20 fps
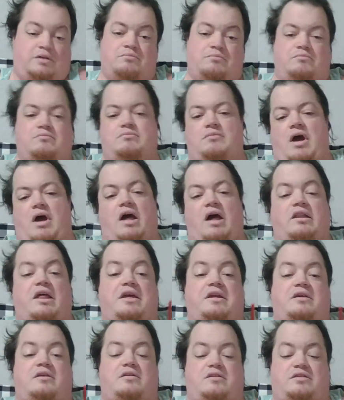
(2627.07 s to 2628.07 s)
eh, I
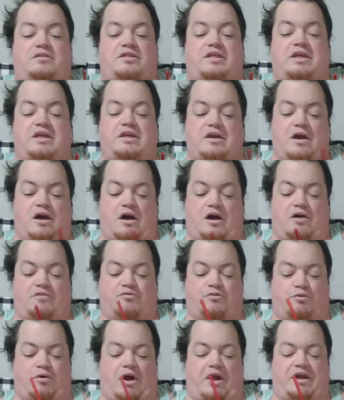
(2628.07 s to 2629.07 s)
like the
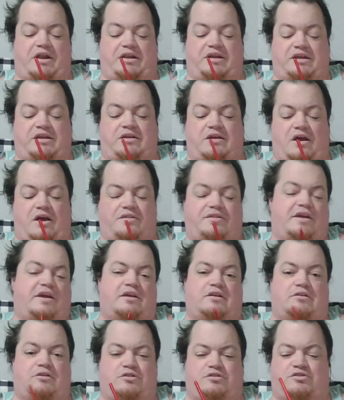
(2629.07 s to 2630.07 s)
uh, variety. I
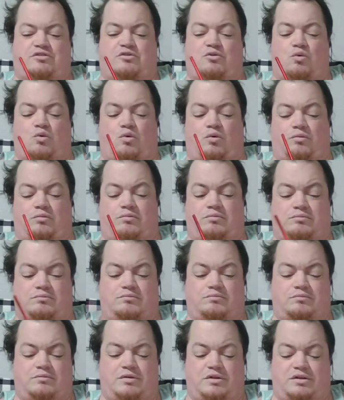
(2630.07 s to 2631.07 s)
think it looks cool.
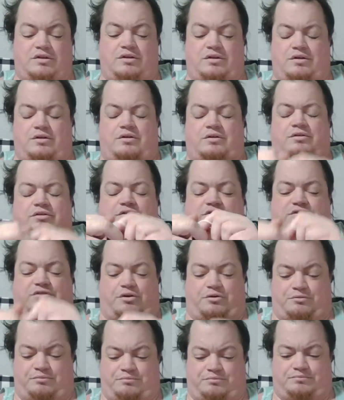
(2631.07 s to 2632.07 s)

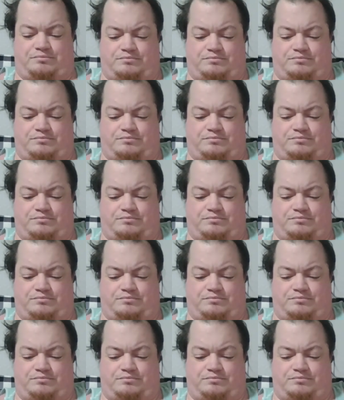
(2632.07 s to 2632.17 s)
So,